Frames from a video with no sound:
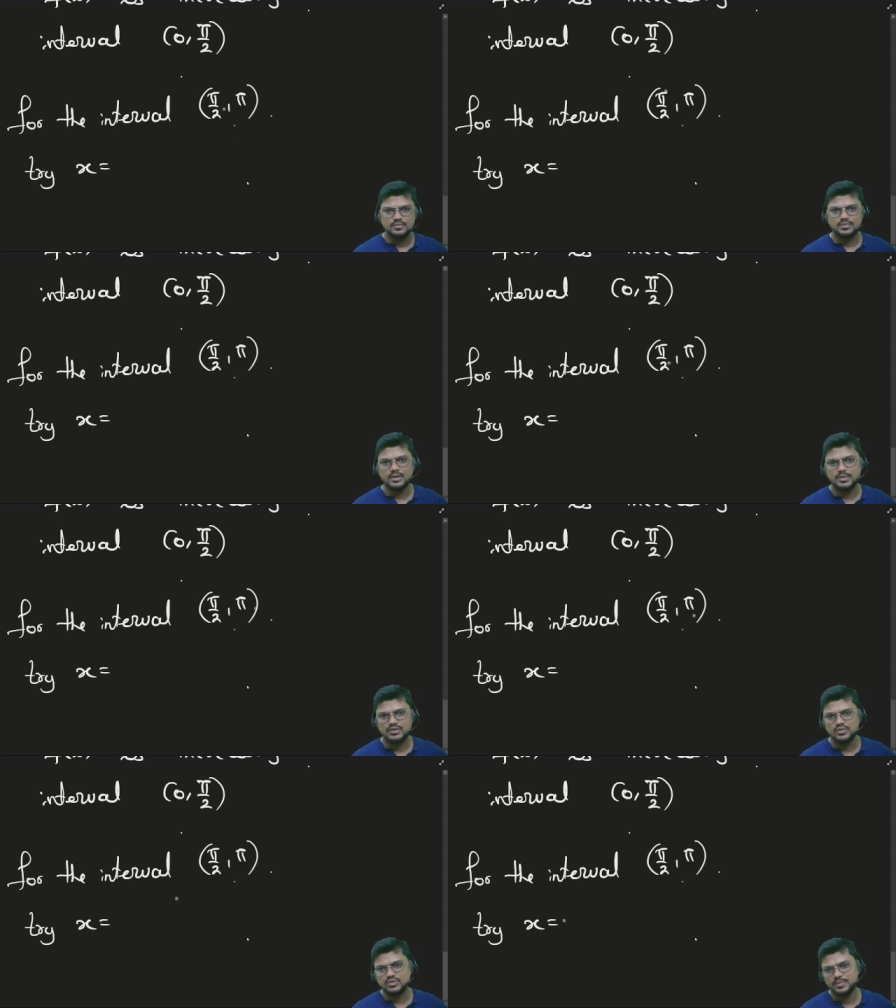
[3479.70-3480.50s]
by
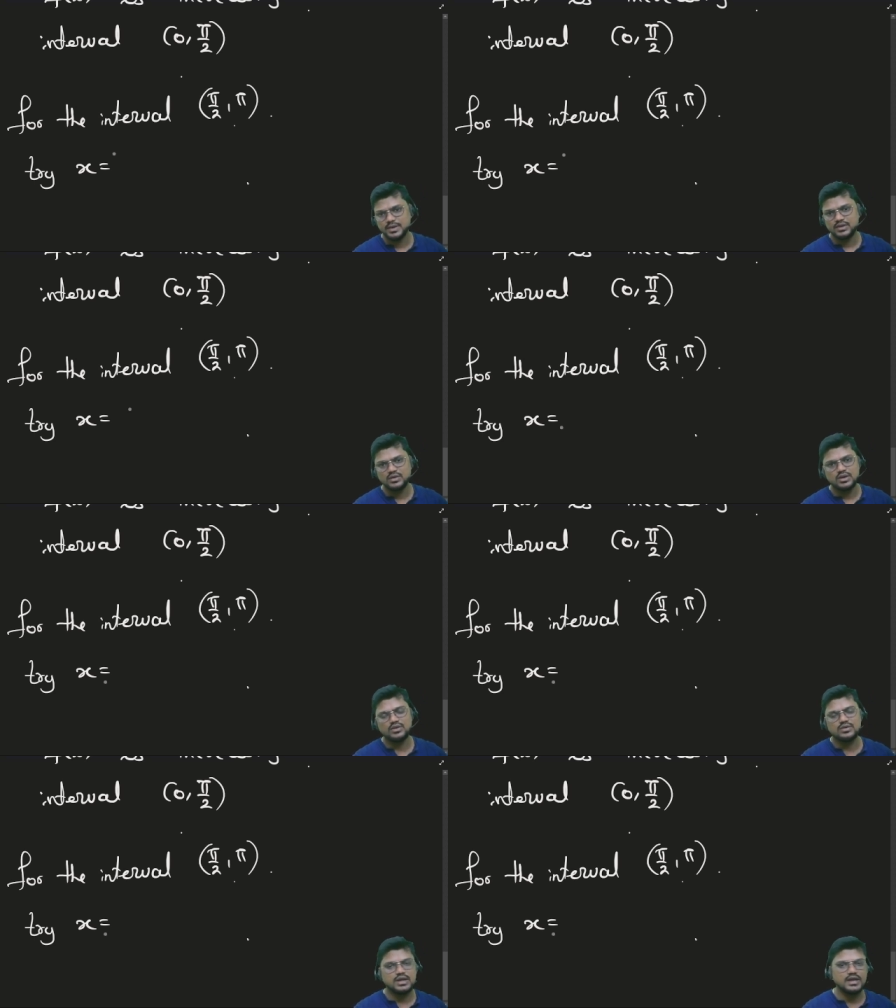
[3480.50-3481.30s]
2 to pi. You
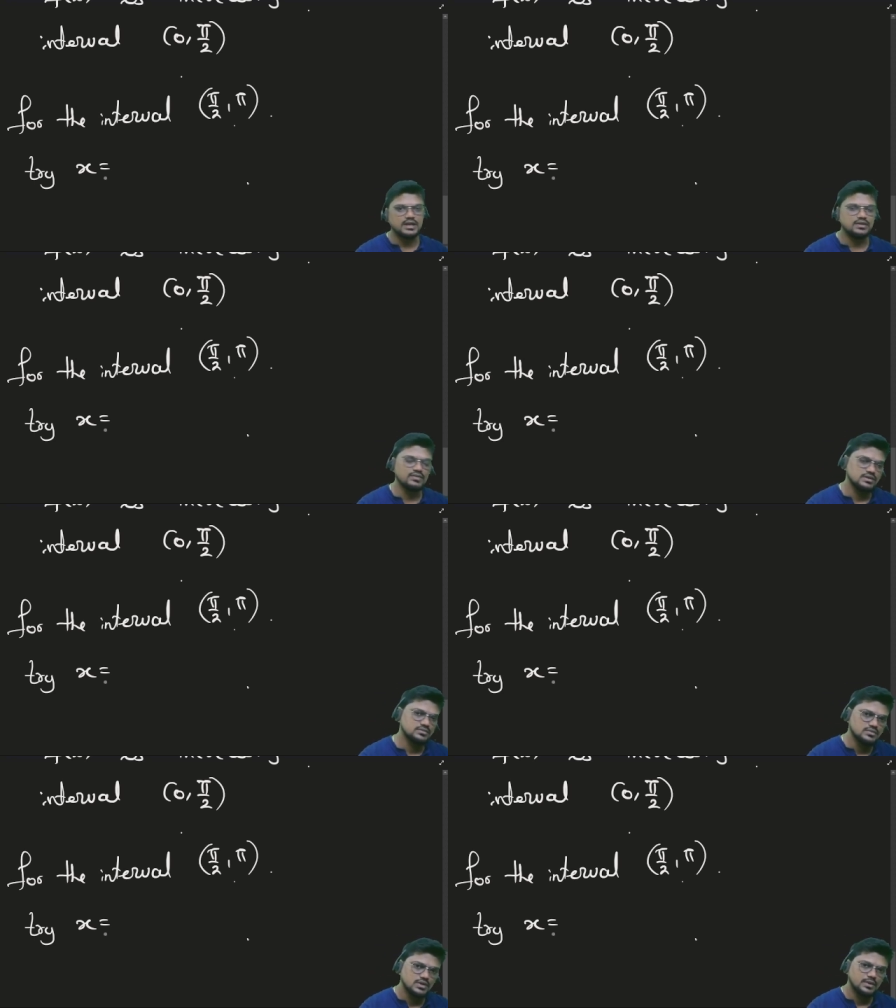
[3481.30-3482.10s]
can take any one.
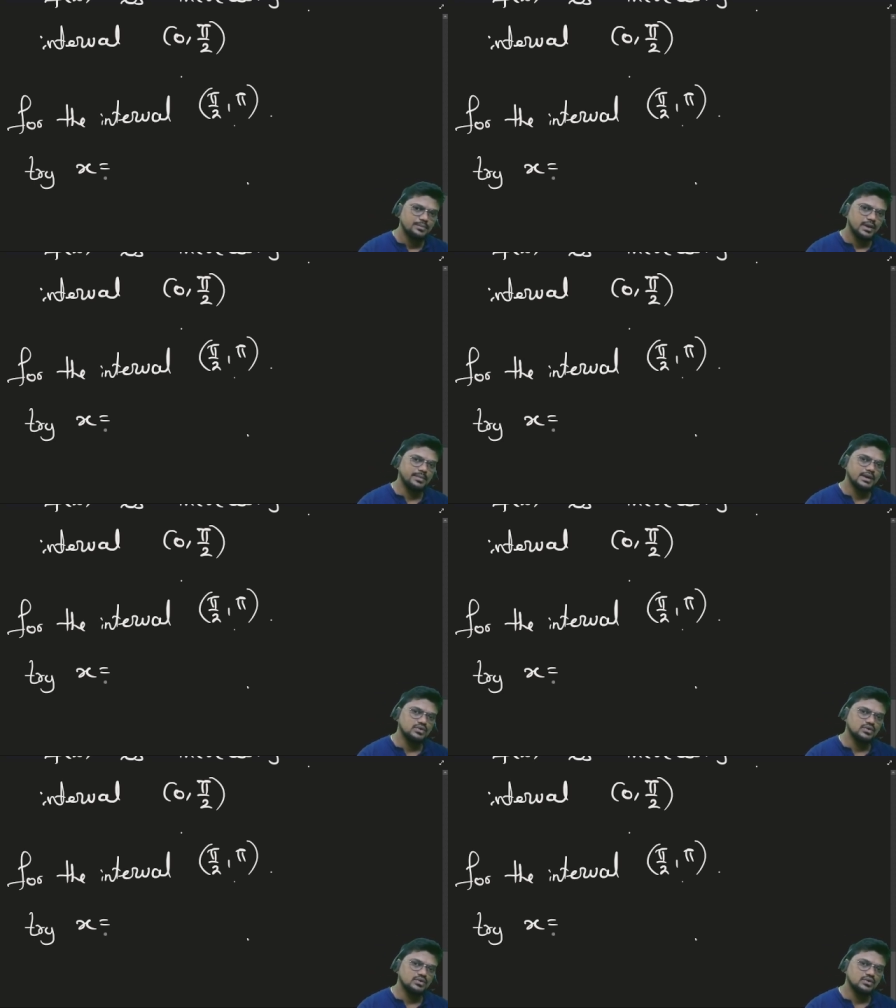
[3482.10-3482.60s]
Pi by